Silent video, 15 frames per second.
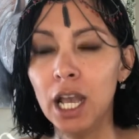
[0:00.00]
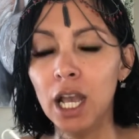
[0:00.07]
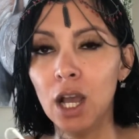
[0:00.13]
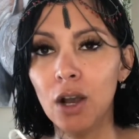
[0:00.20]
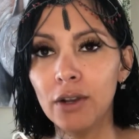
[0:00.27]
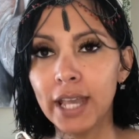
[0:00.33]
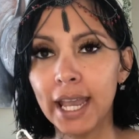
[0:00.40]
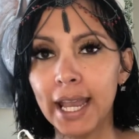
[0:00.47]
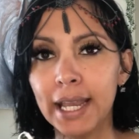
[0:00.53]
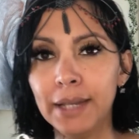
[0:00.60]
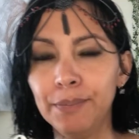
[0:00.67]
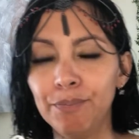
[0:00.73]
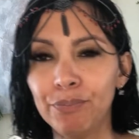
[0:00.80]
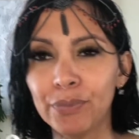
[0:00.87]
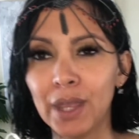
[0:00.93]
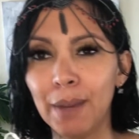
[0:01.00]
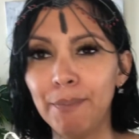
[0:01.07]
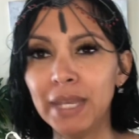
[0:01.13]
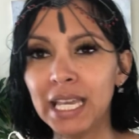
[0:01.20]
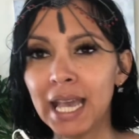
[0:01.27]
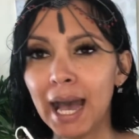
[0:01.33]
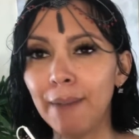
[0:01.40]
Okay?
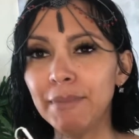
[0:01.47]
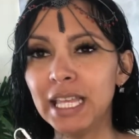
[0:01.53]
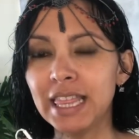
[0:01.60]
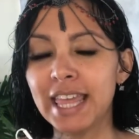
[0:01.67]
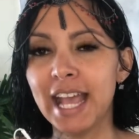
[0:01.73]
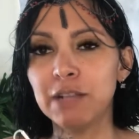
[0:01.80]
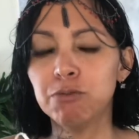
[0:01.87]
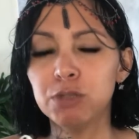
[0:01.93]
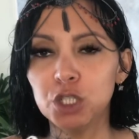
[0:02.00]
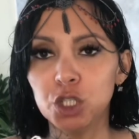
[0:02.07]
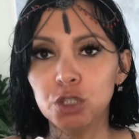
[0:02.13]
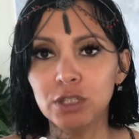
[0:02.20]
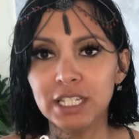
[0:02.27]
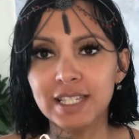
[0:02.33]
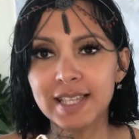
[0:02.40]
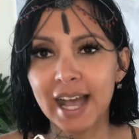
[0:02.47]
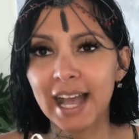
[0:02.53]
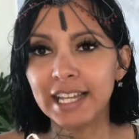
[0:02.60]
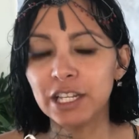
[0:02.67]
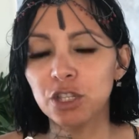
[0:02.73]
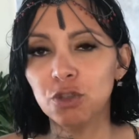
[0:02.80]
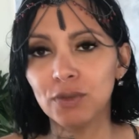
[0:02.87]
Becoming that which you
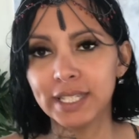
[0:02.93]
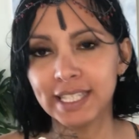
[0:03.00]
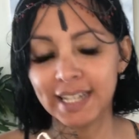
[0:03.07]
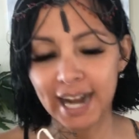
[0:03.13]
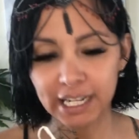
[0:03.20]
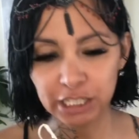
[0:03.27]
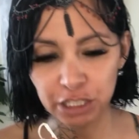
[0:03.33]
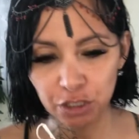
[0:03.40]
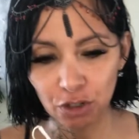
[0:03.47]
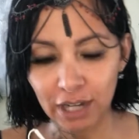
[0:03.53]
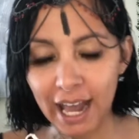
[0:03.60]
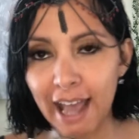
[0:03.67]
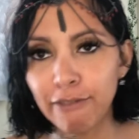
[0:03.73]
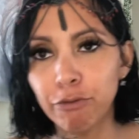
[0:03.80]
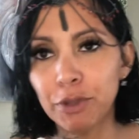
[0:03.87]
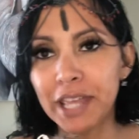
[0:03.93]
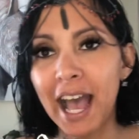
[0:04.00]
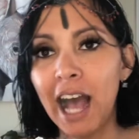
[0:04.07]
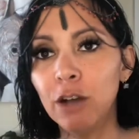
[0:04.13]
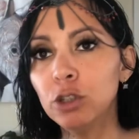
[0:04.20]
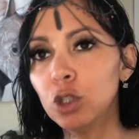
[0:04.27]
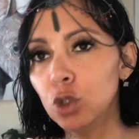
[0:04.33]
desire to attract in your life
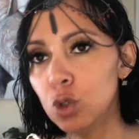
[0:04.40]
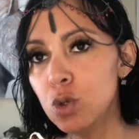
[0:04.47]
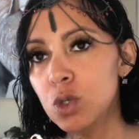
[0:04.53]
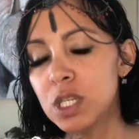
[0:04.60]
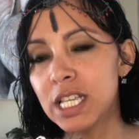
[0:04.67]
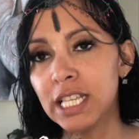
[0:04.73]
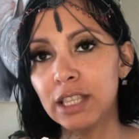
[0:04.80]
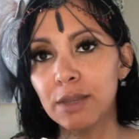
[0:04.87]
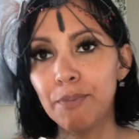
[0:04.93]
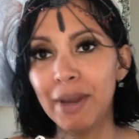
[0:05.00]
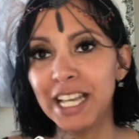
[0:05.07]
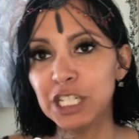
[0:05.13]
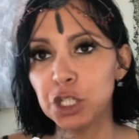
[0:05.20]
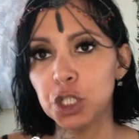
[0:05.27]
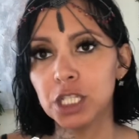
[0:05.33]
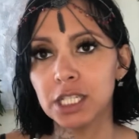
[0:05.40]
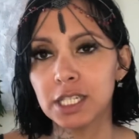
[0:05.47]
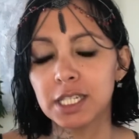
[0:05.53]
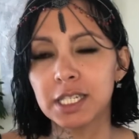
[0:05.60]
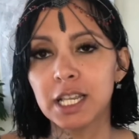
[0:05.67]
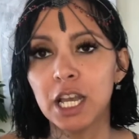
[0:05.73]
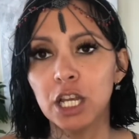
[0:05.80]
without losing the
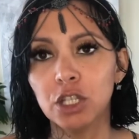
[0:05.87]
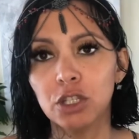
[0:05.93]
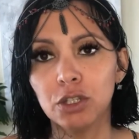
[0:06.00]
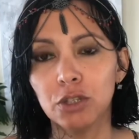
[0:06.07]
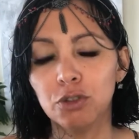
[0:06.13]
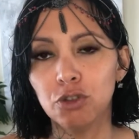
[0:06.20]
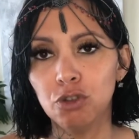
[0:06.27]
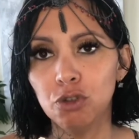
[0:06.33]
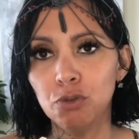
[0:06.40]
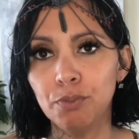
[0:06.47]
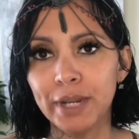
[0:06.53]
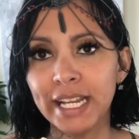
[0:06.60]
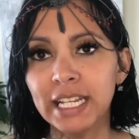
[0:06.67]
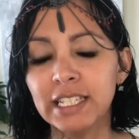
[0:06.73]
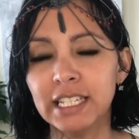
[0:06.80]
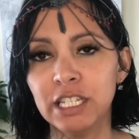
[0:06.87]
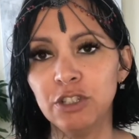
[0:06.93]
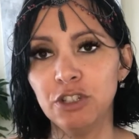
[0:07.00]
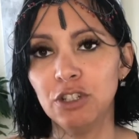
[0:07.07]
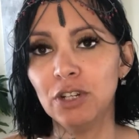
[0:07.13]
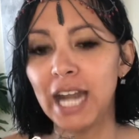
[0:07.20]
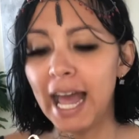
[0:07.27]
patience to bring it into
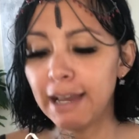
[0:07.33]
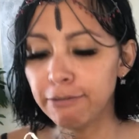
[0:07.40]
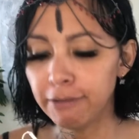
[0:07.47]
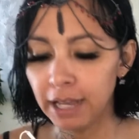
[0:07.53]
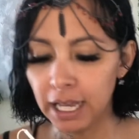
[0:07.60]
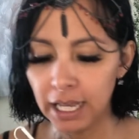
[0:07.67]
your life.